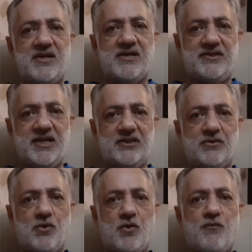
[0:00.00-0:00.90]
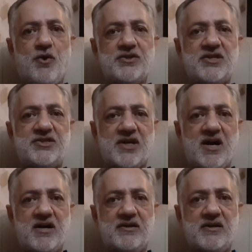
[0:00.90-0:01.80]
death was a
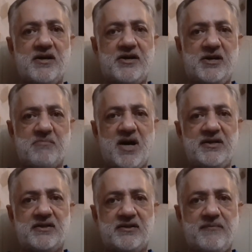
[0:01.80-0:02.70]
stark reminder